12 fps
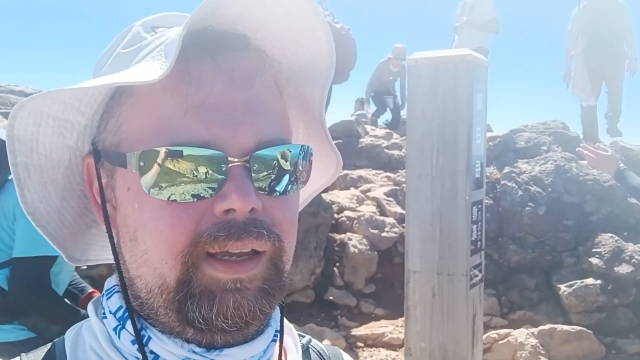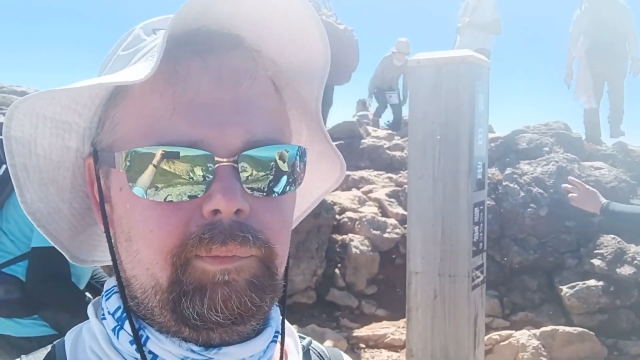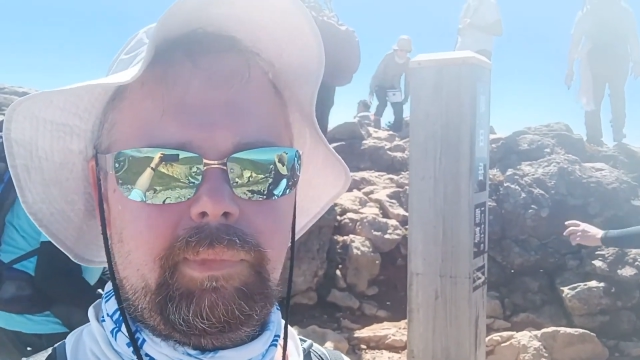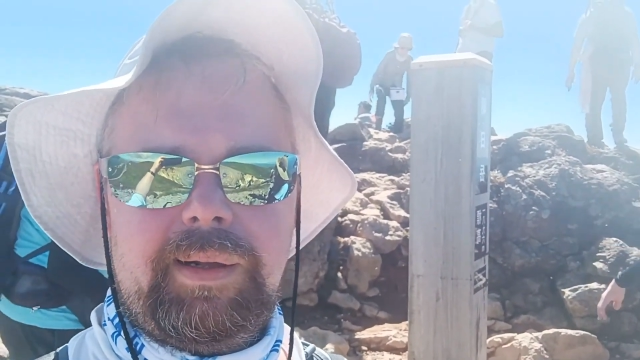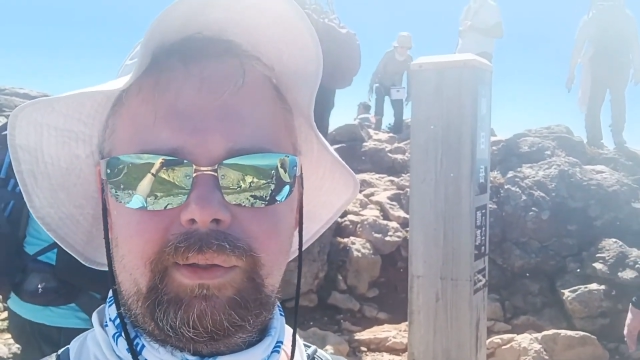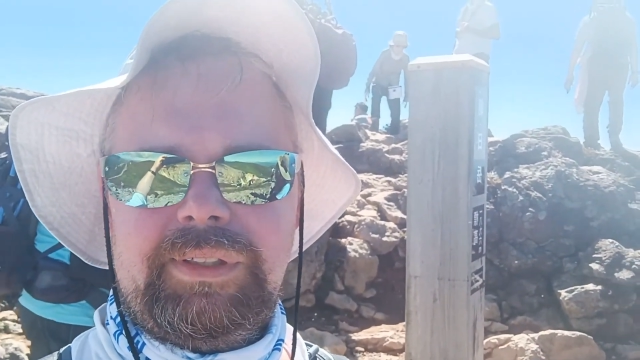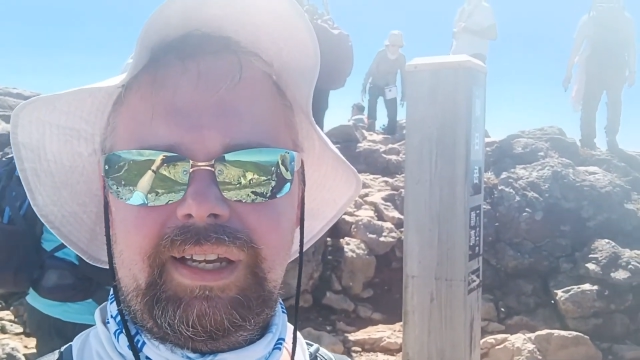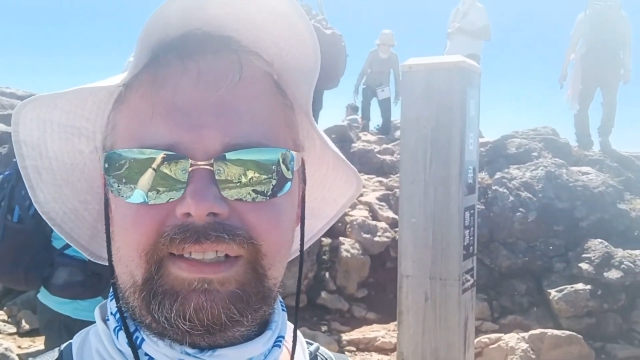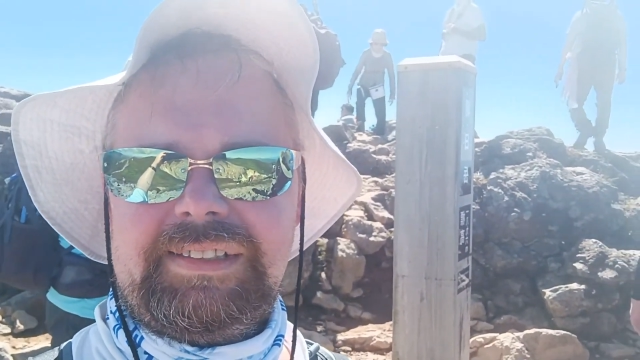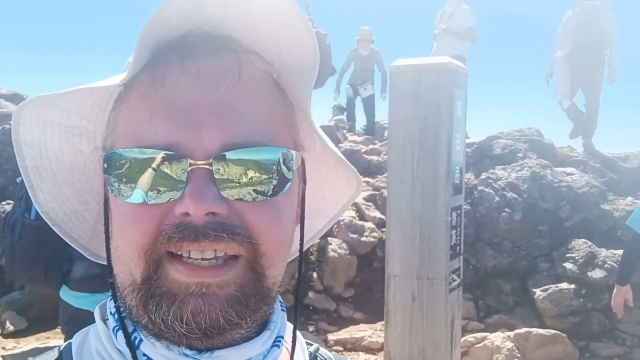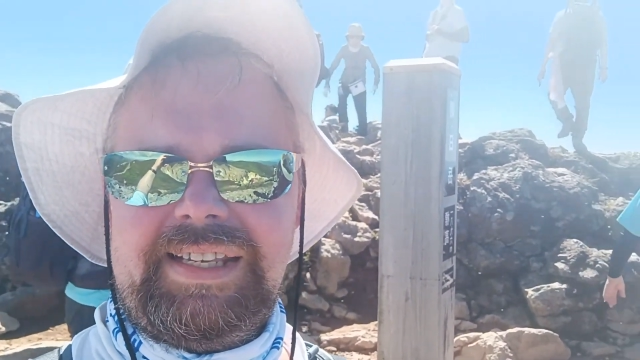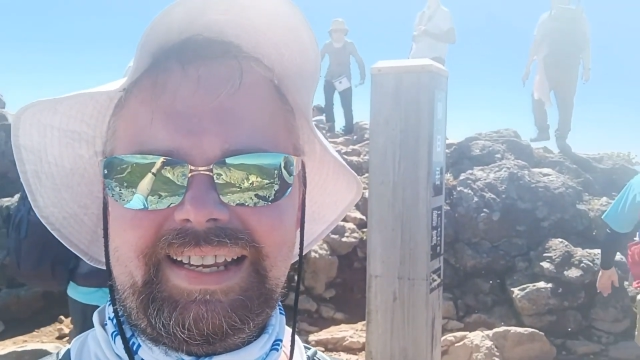Mount
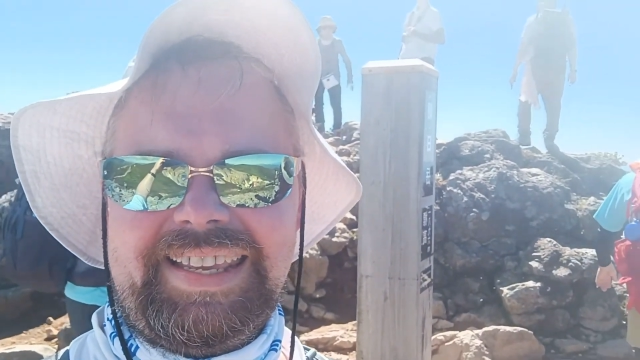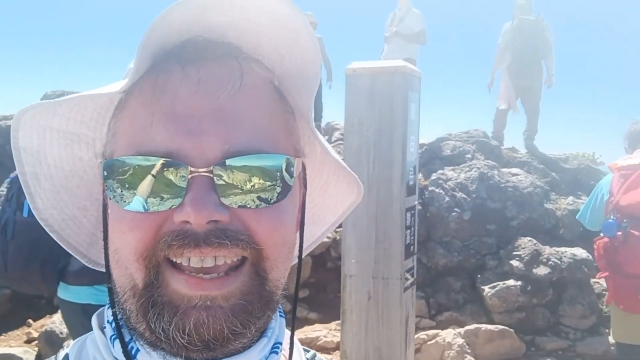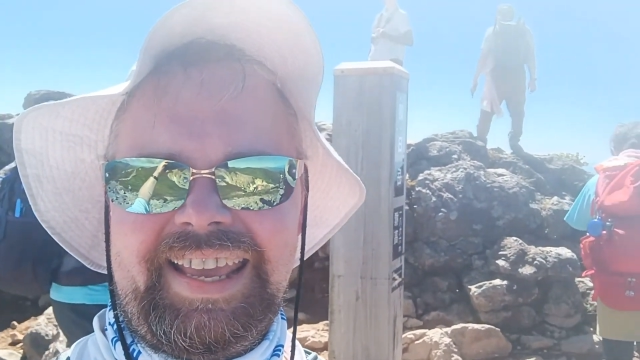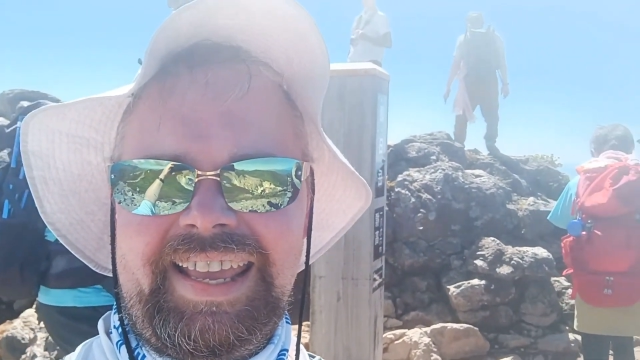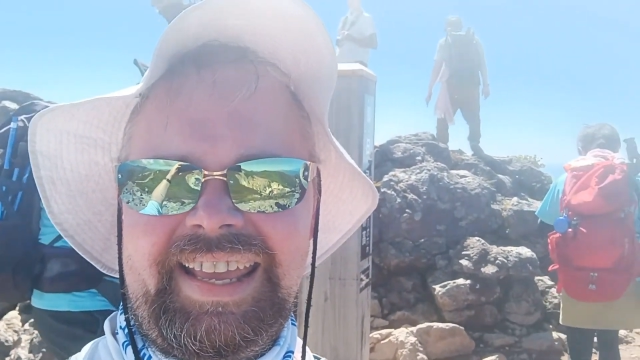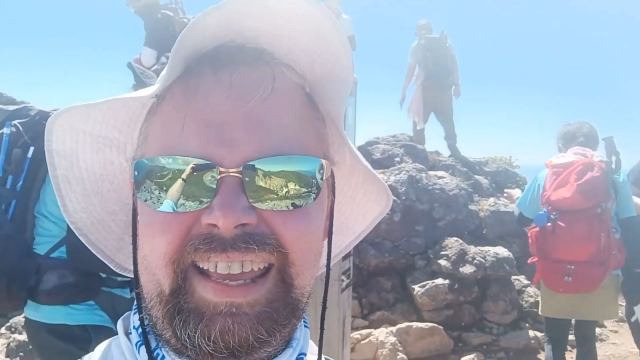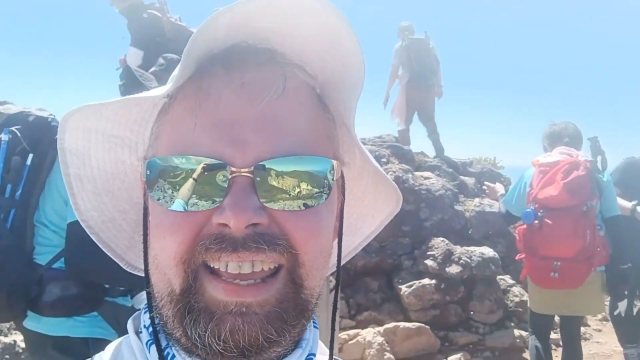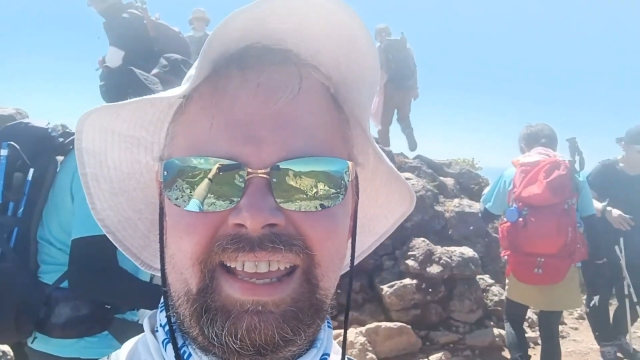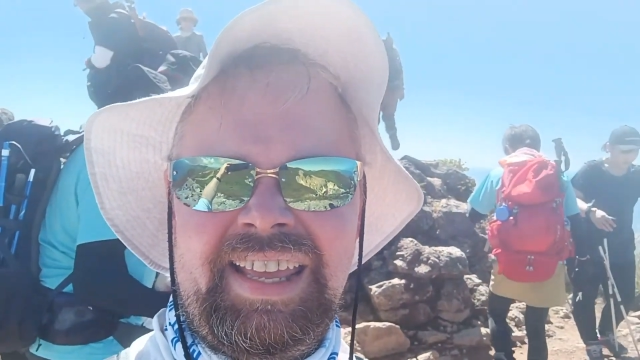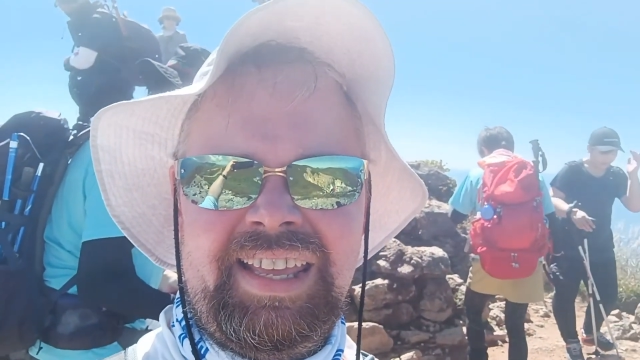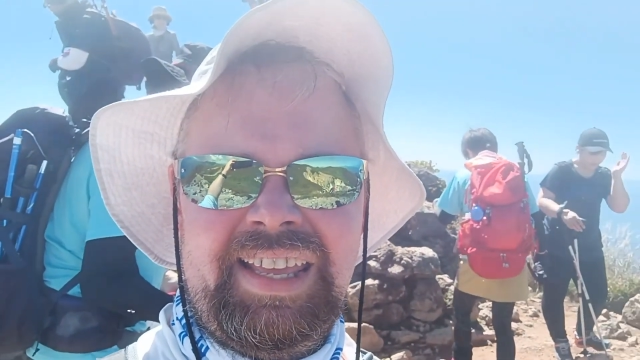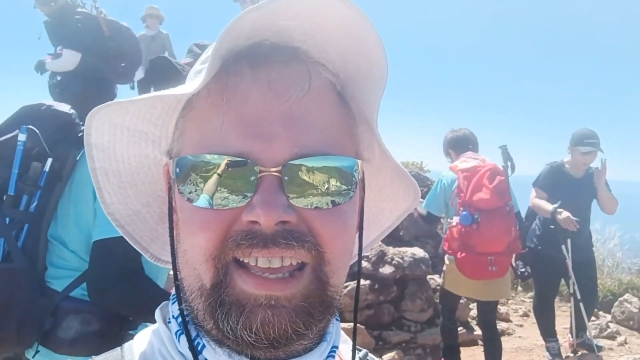Asahidake,
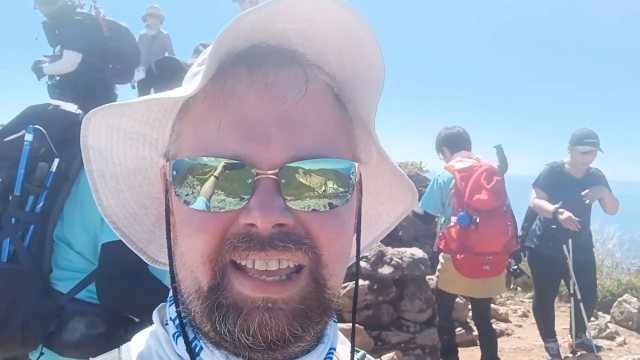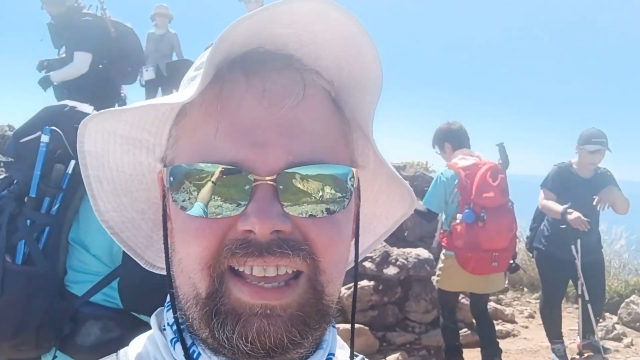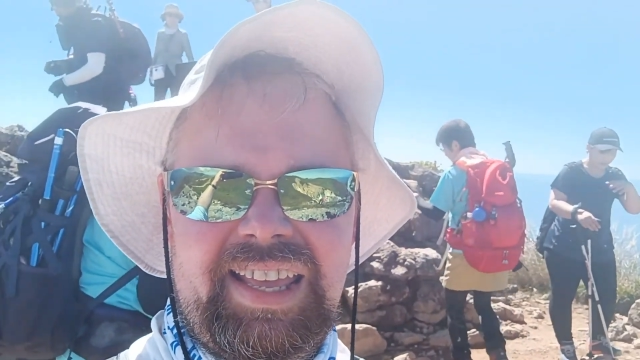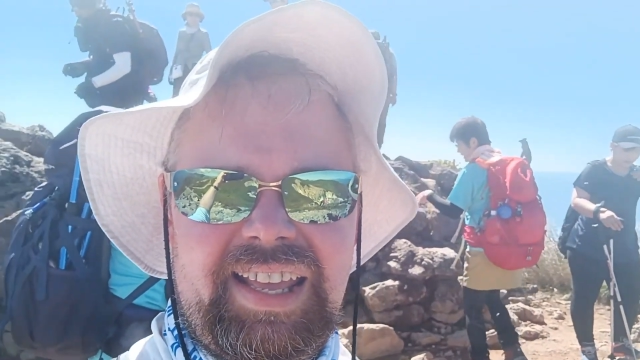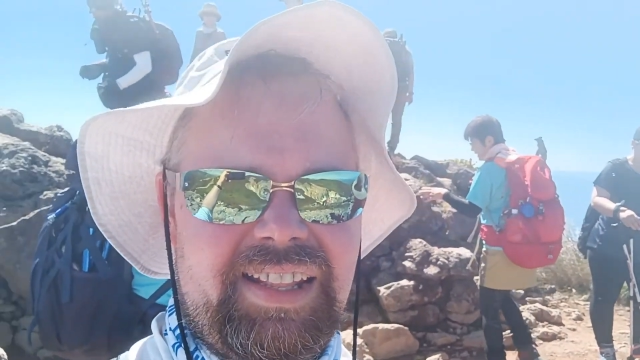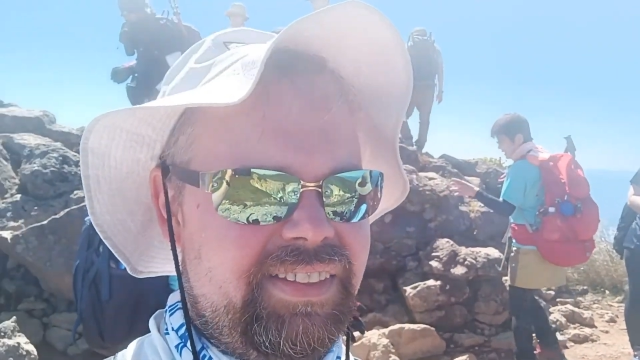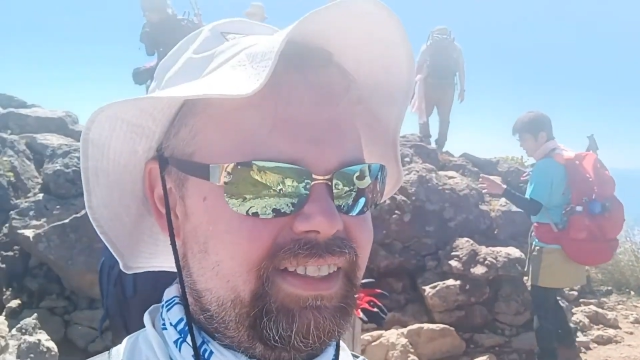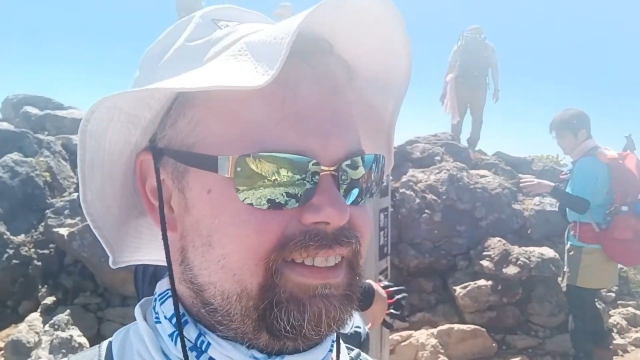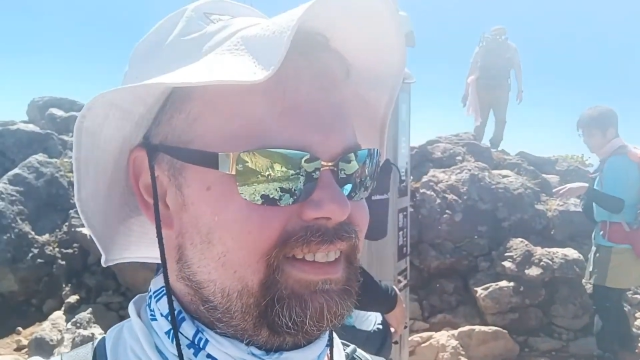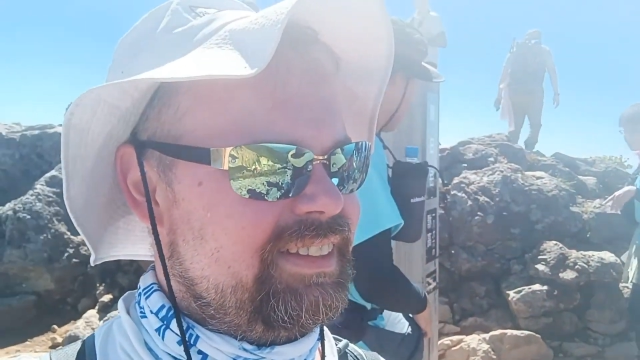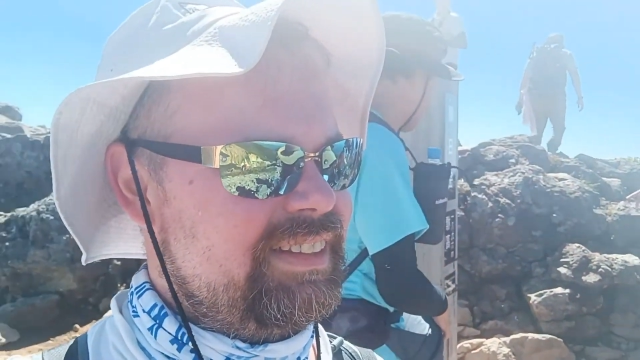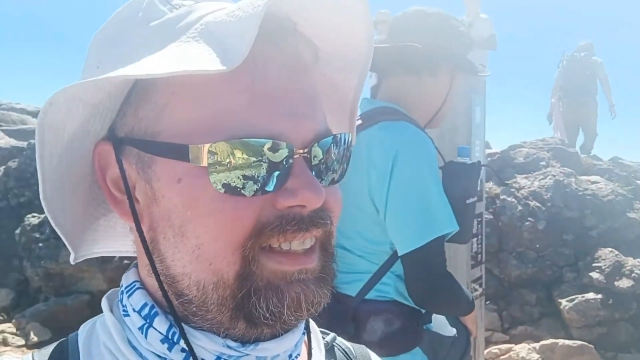and this
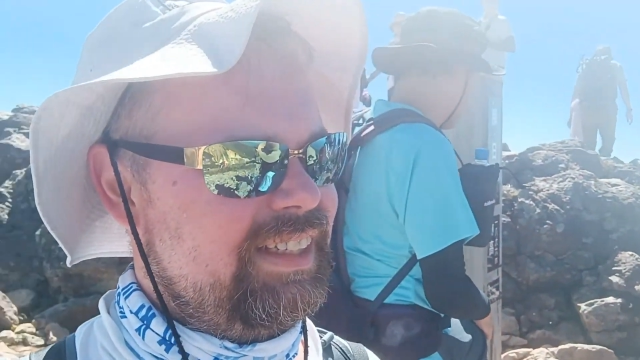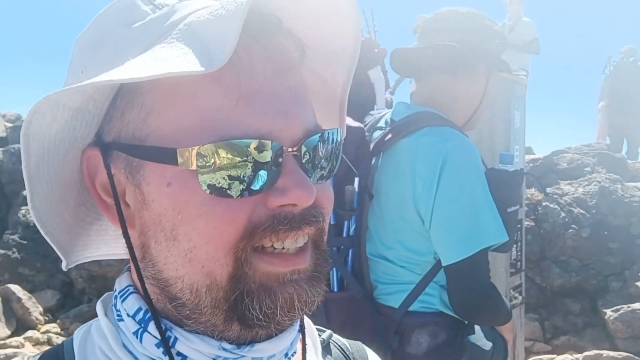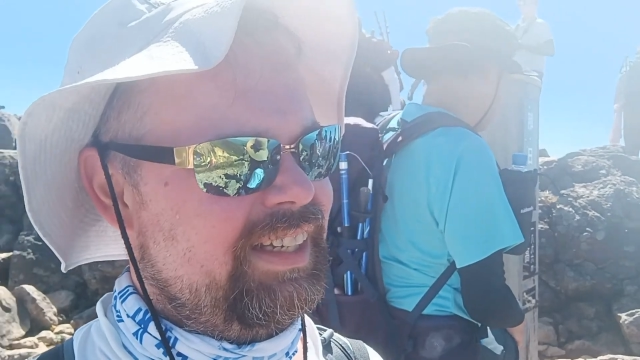is